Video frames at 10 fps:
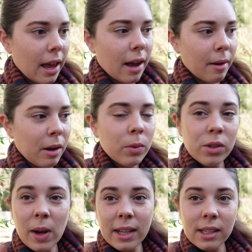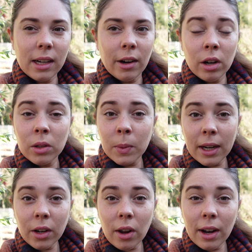uh, it was quite sterile when
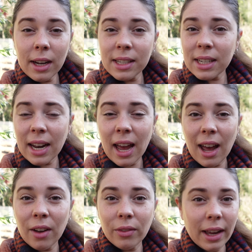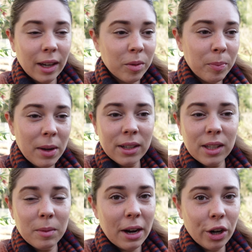I got it and didn't have like
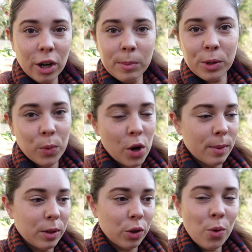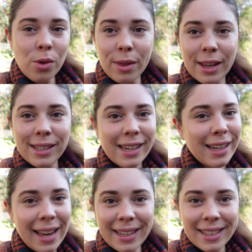bugs and microbes and worms and all the things that I
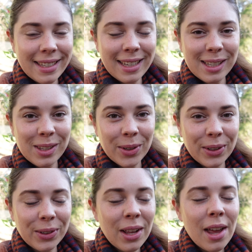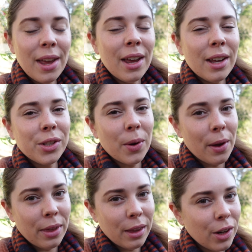like to see in soil. So I
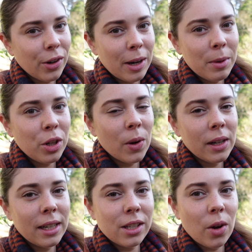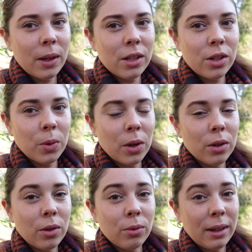think the green manure is going to do it
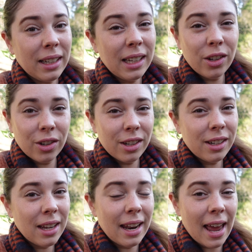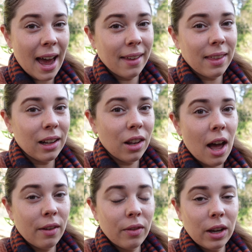really good and add that
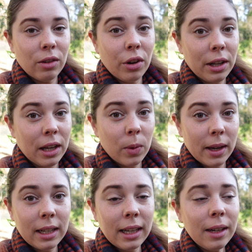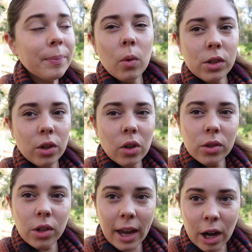life in really quickly, which will
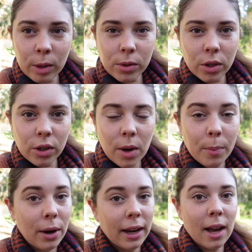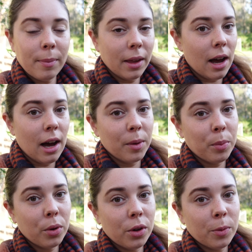also help to break up the
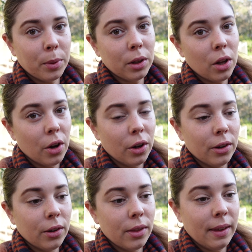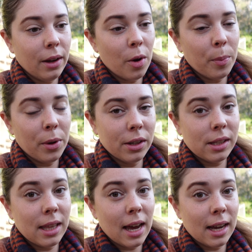cardboard below the
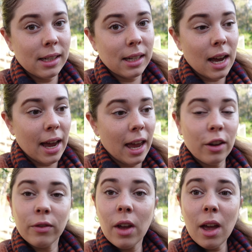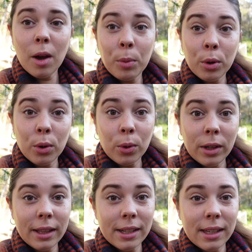compost that I have put all
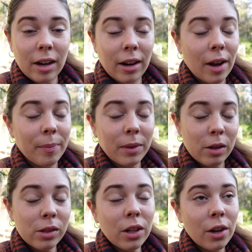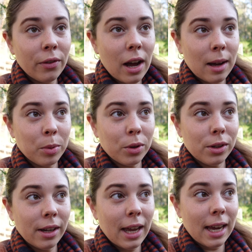in this area. It was a lot of
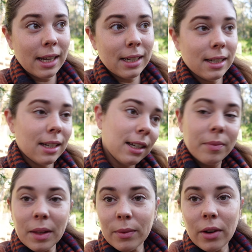cardboard and I'm